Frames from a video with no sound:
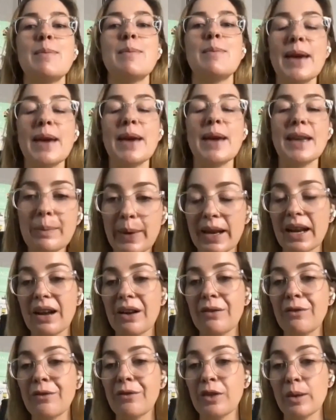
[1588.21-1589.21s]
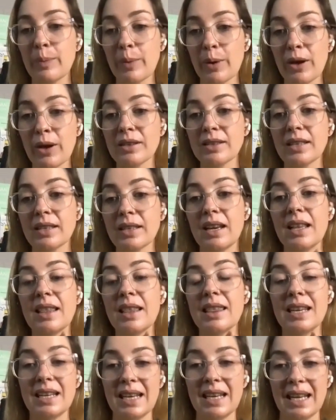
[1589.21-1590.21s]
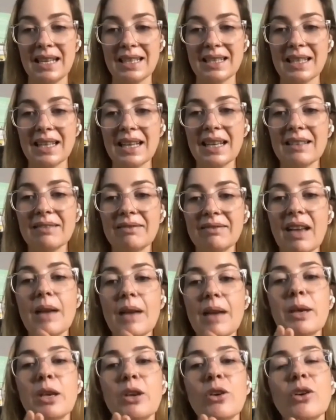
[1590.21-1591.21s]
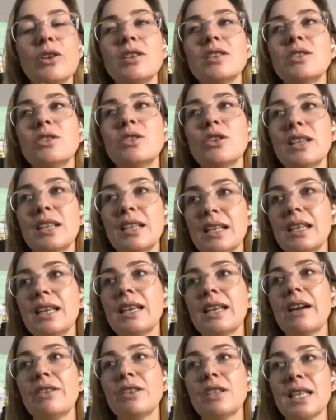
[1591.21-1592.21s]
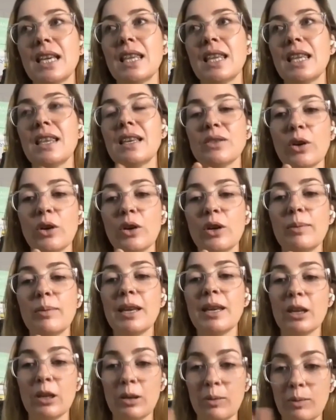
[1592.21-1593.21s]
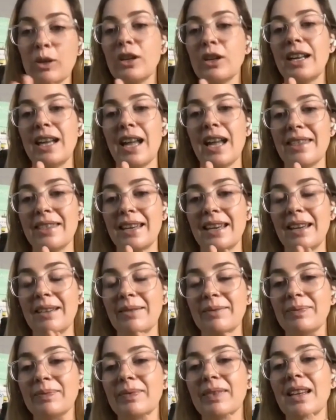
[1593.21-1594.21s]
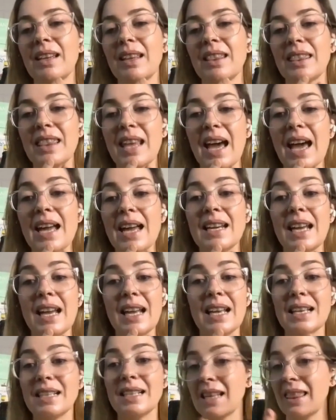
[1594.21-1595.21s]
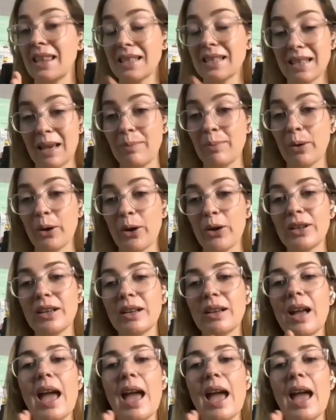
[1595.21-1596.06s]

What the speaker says: making it better for the person that needs it, because you can nearly guarantee there's going to be a community out there that is in the same boat.